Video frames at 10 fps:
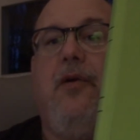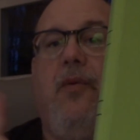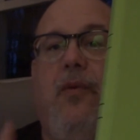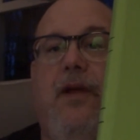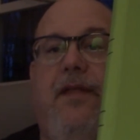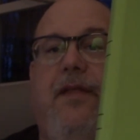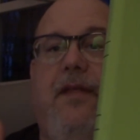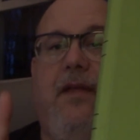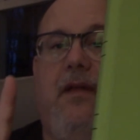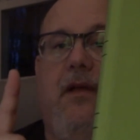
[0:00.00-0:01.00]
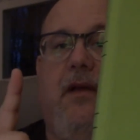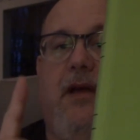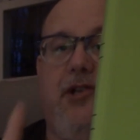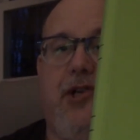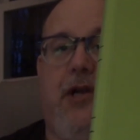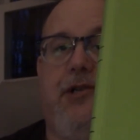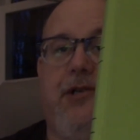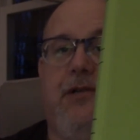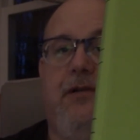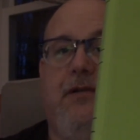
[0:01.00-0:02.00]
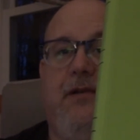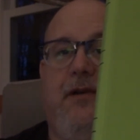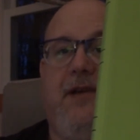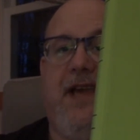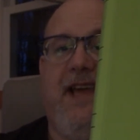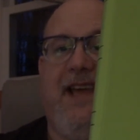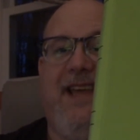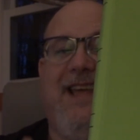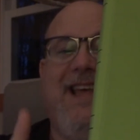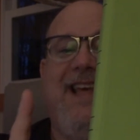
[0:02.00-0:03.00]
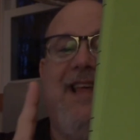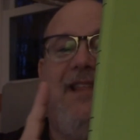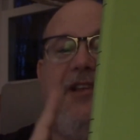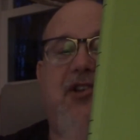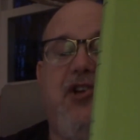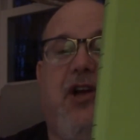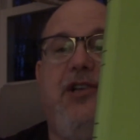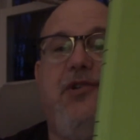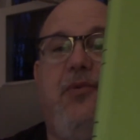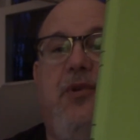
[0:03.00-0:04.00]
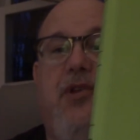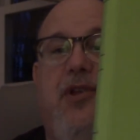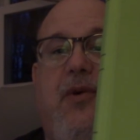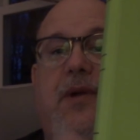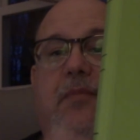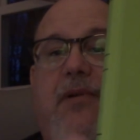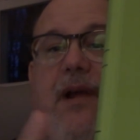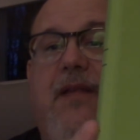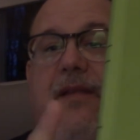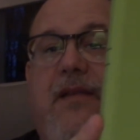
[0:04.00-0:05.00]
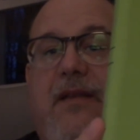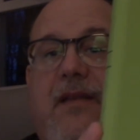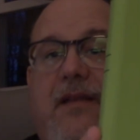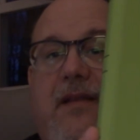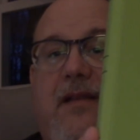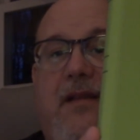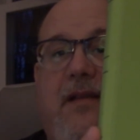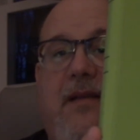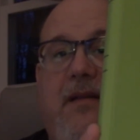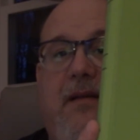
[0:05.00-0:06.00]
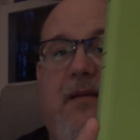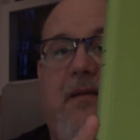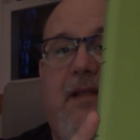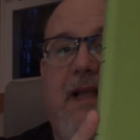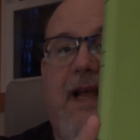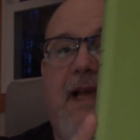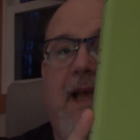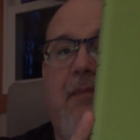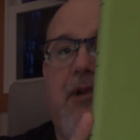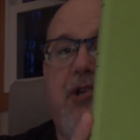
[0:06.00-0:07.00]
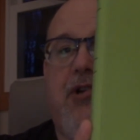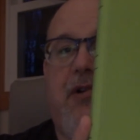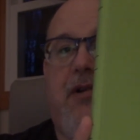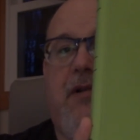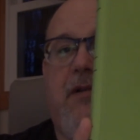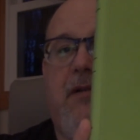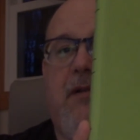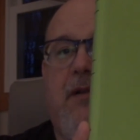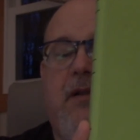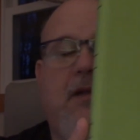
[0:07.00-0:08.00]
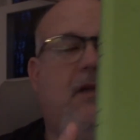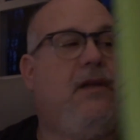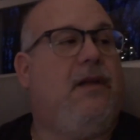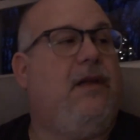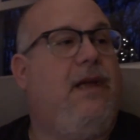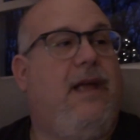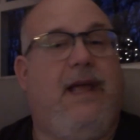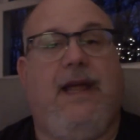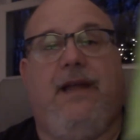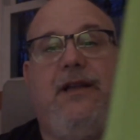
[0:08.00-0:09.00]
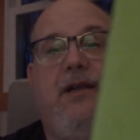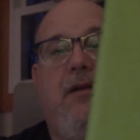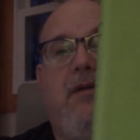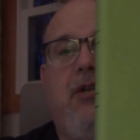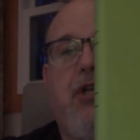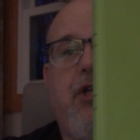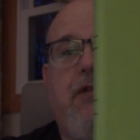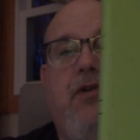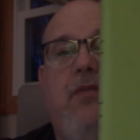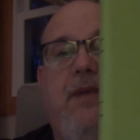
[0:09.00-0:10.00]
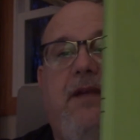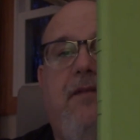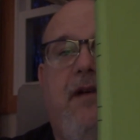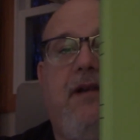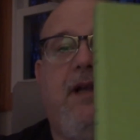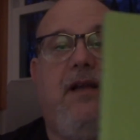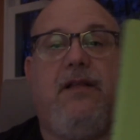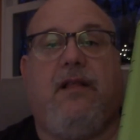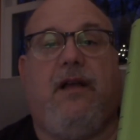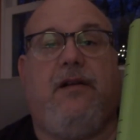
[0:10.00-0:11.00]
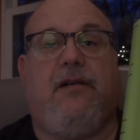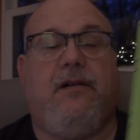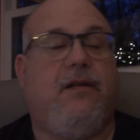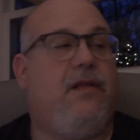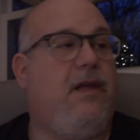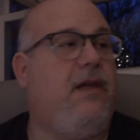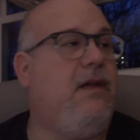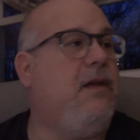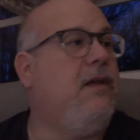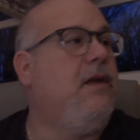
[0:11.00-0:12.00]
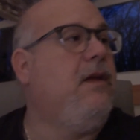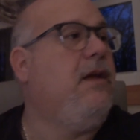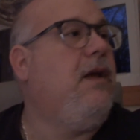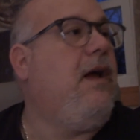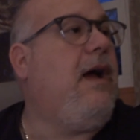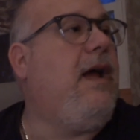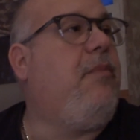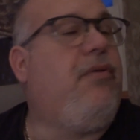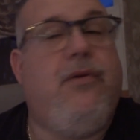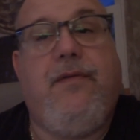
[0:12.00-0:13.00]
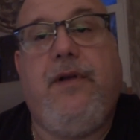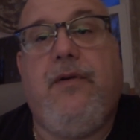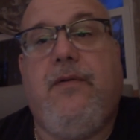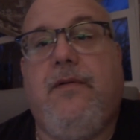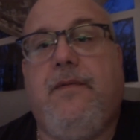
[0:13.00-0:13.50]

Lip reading: with a judge. Okay? The judge was so impressed that I kept a journal. And she wrote me a very nice letter saying, I approved you